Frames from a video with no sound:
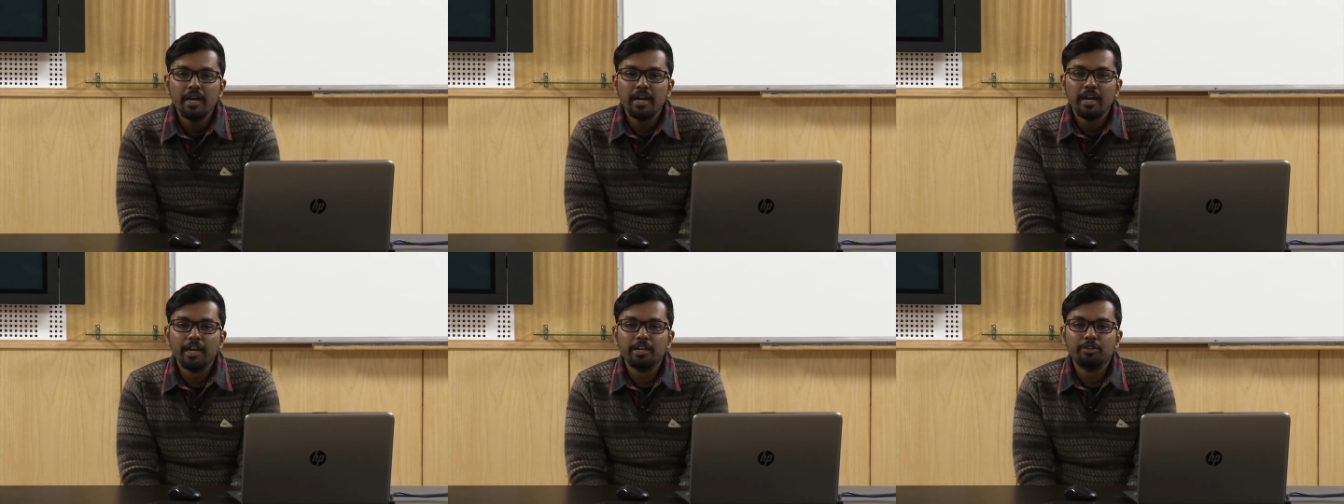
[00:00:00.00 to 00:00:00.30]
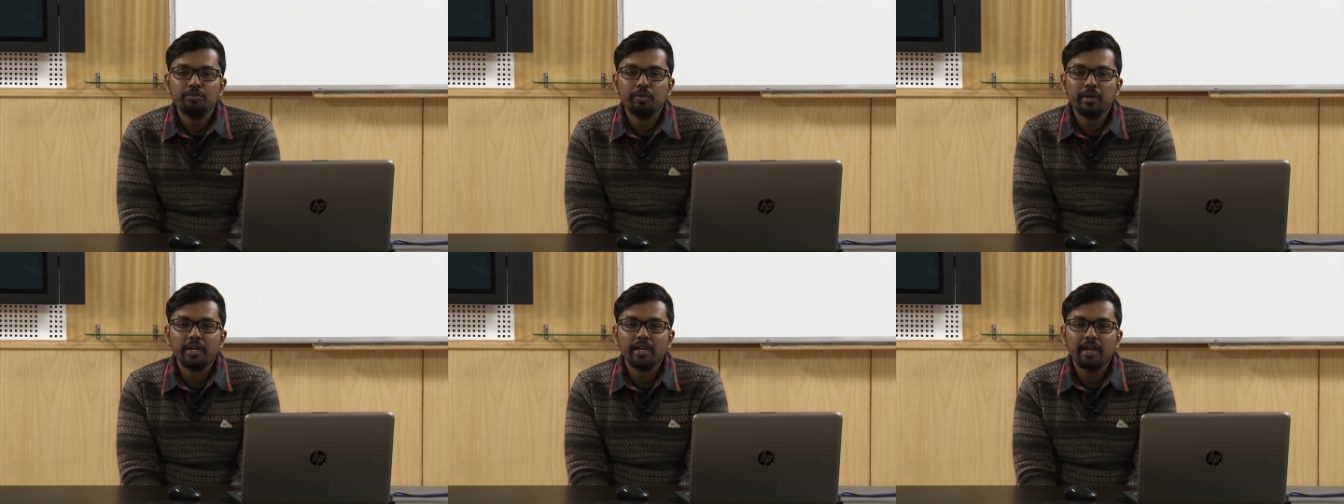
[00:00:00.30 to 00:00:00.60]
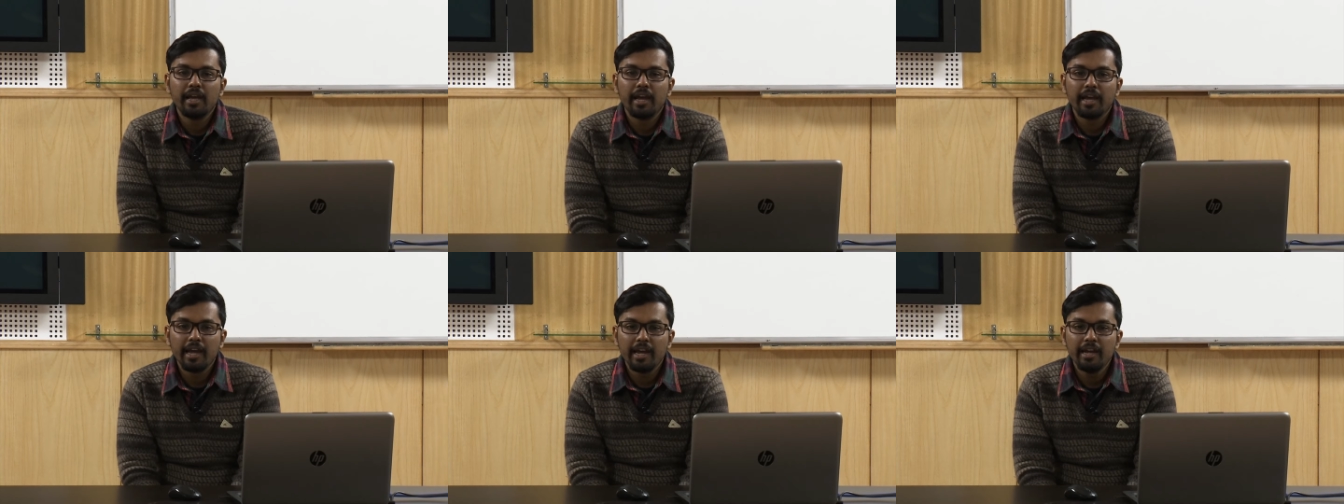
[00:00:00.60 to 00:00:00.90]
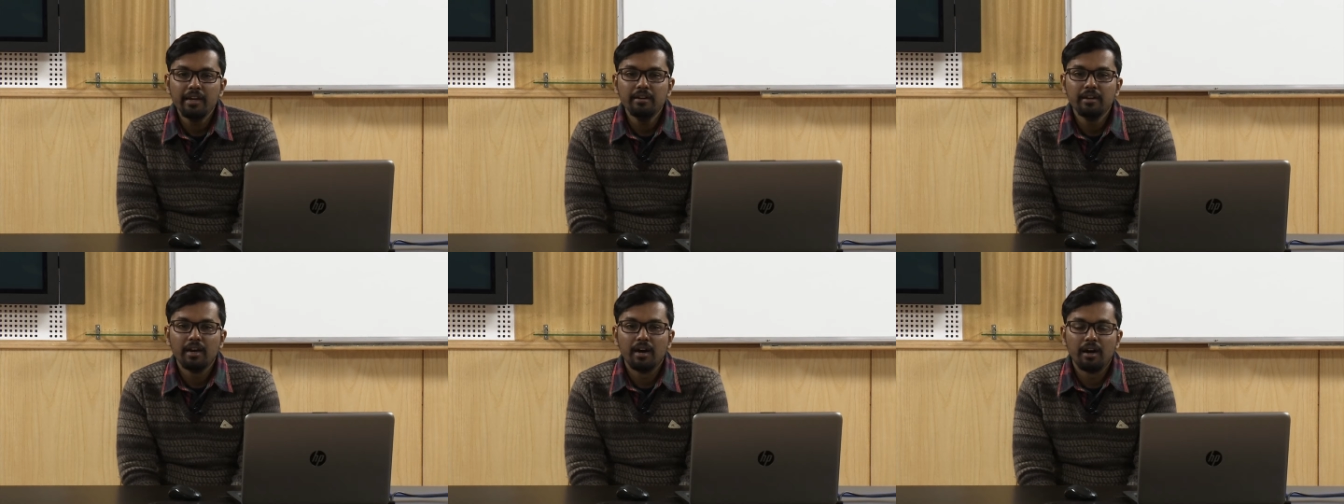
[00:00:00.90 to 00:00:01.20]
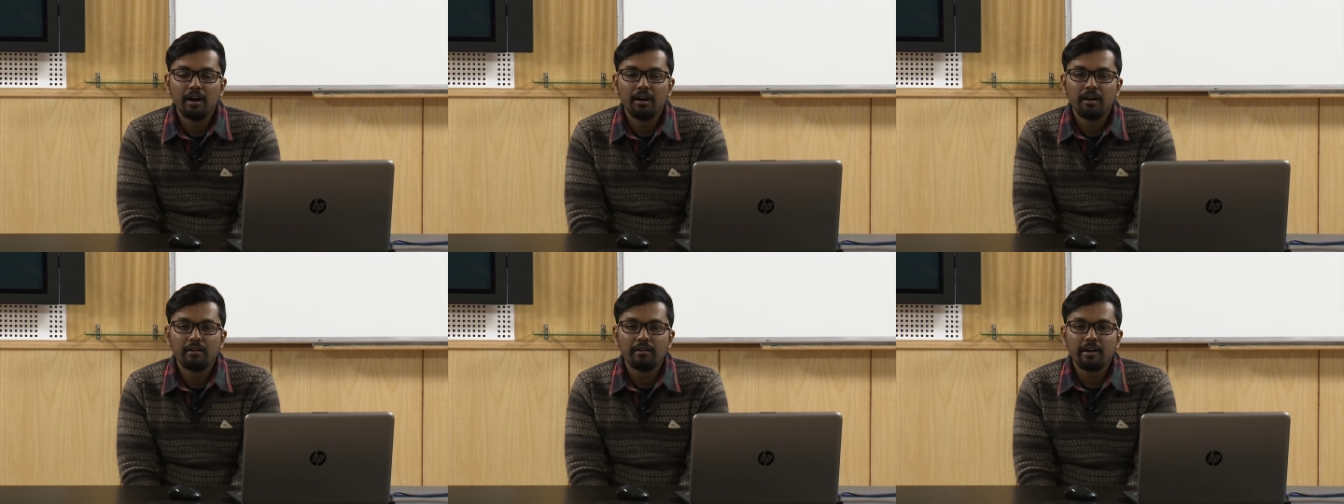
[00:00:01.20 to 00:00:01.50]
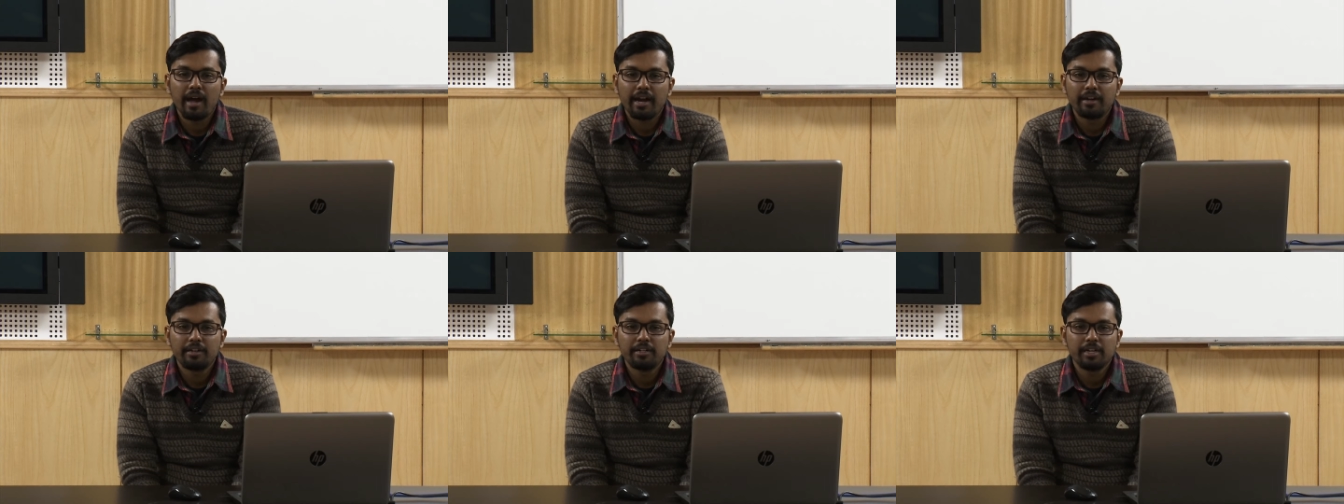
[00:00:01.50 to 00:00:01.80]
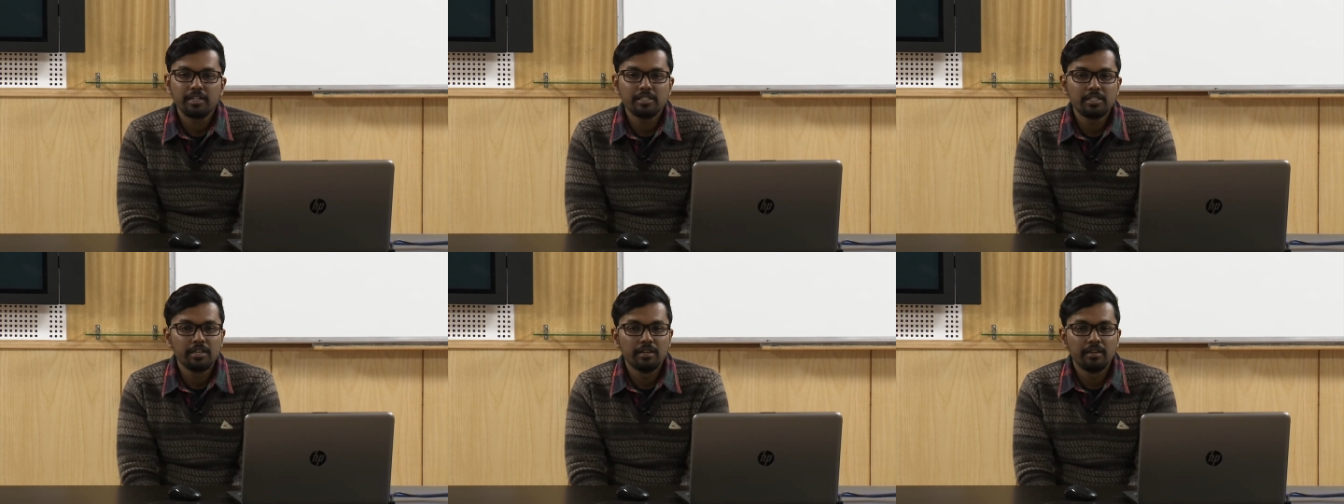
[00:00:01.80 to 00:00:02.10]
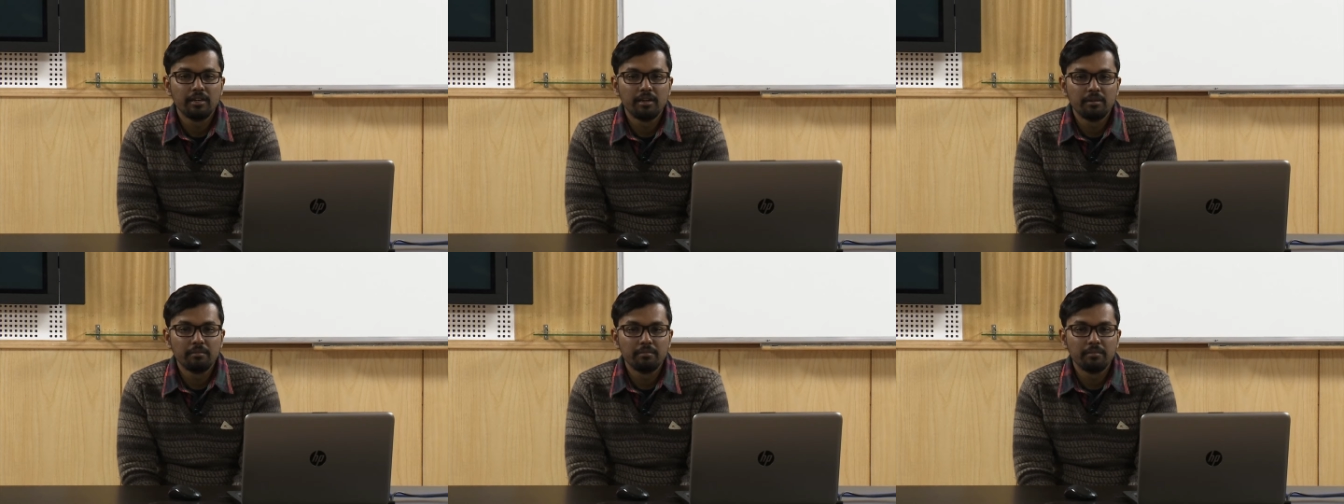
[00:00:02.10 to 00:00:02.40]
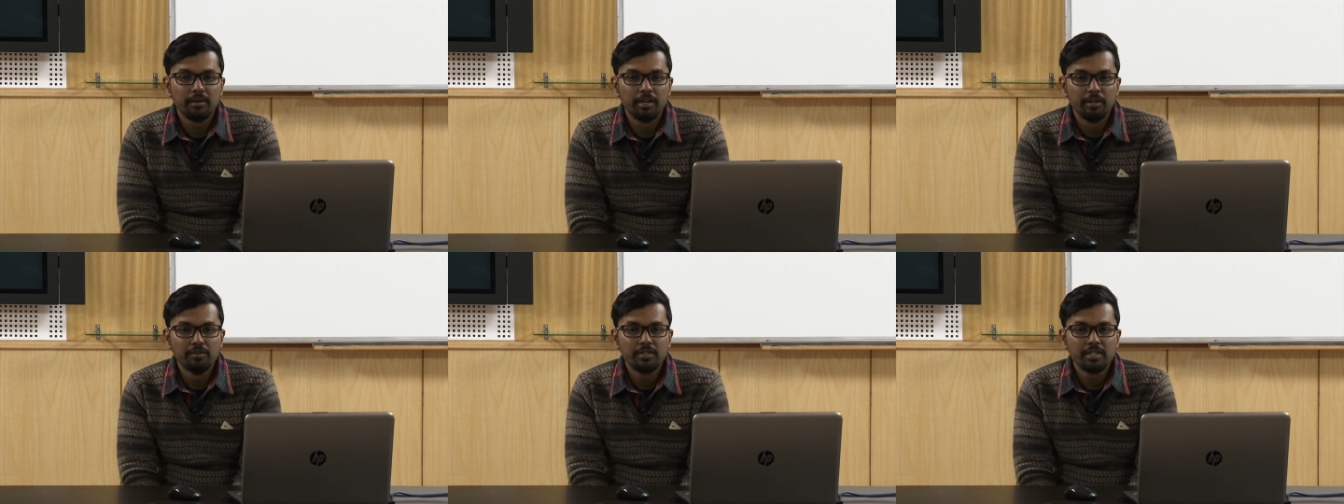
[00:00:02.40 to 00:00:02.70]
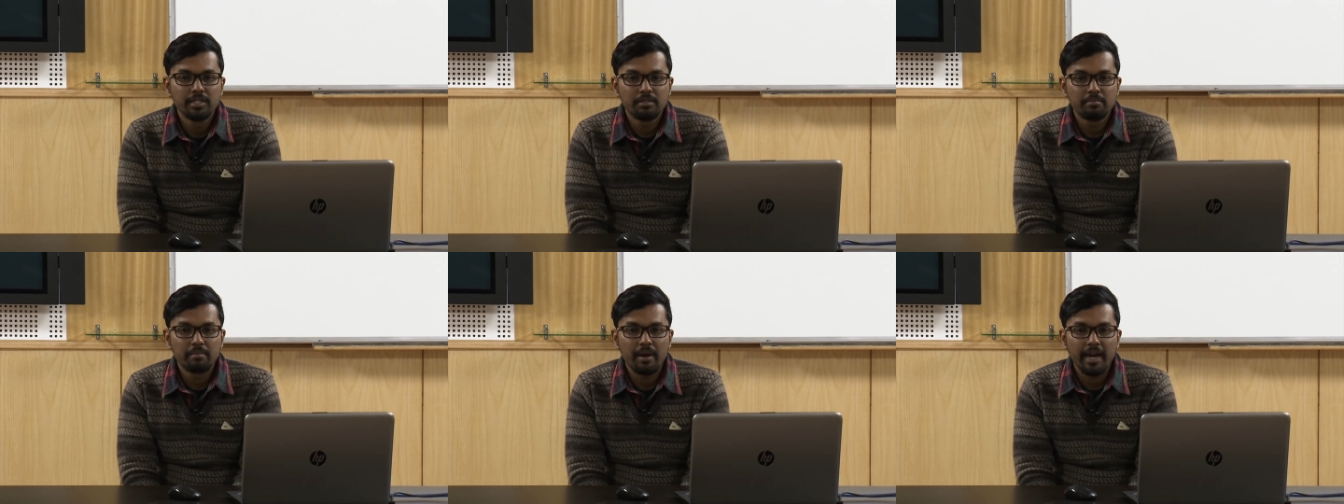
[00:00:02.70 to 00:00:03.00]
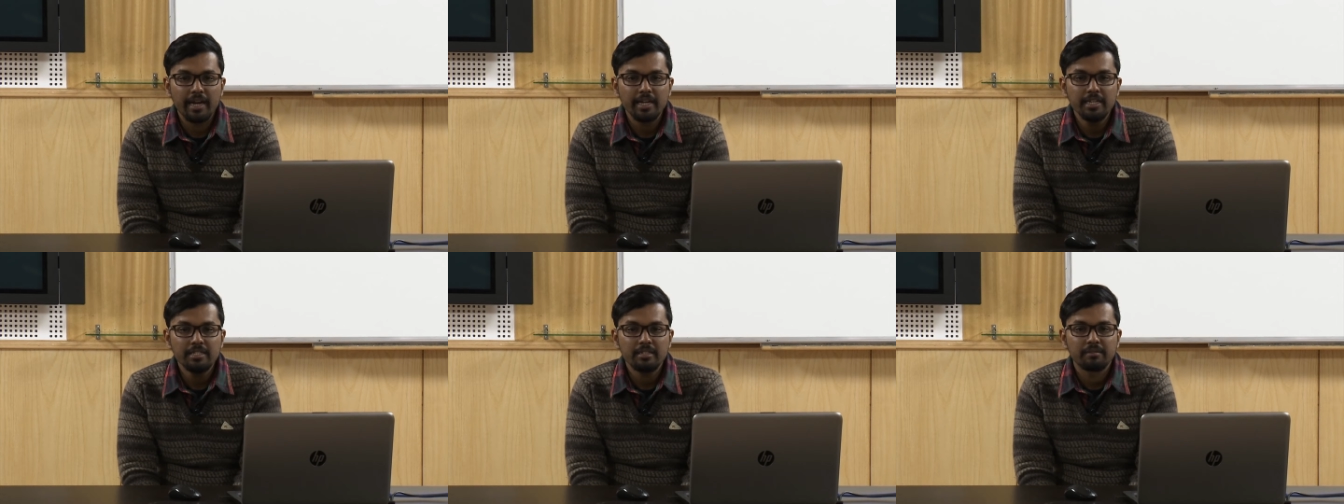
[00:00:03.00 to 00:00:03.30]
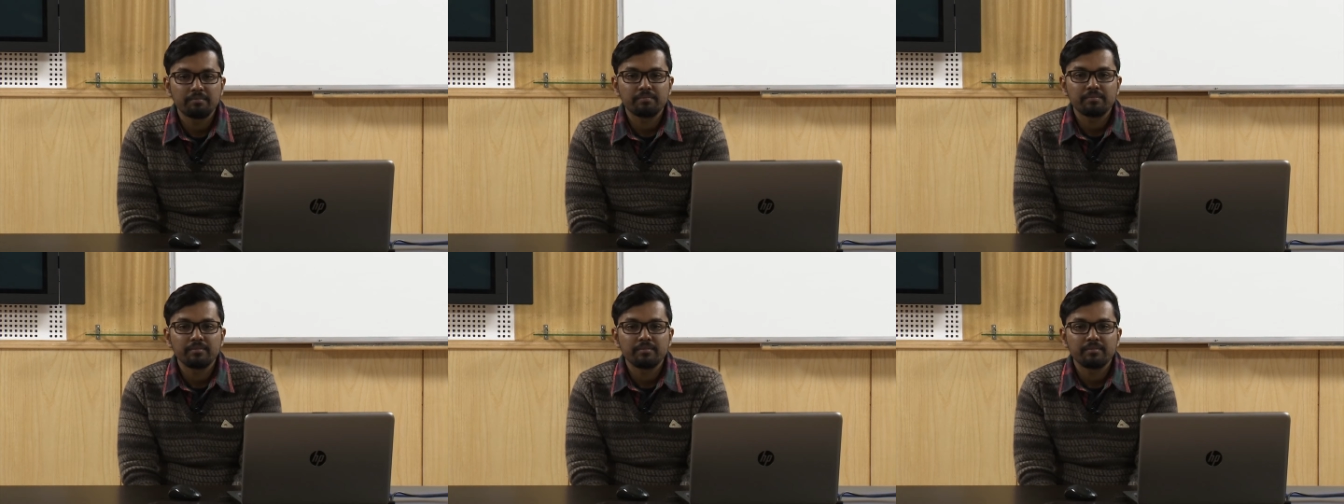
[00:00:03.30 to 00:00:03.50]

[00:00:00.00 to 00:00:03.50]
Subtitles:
It will again attract user's mind,